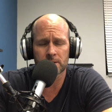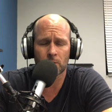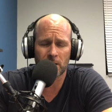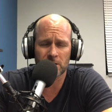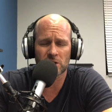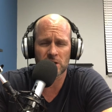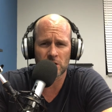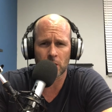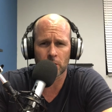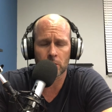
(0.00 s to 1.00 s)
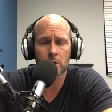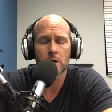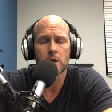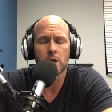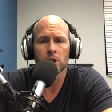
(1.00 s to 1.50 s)
they were actually younger.
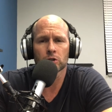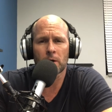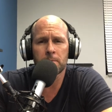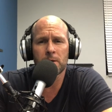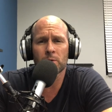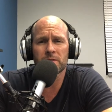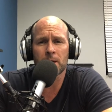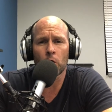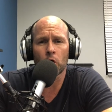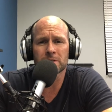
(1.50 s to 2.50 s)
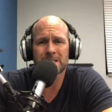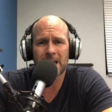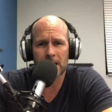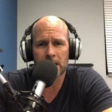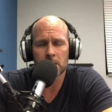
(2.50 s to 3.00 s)
So I'd be with them all
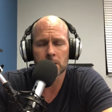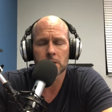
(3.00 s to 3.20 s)
day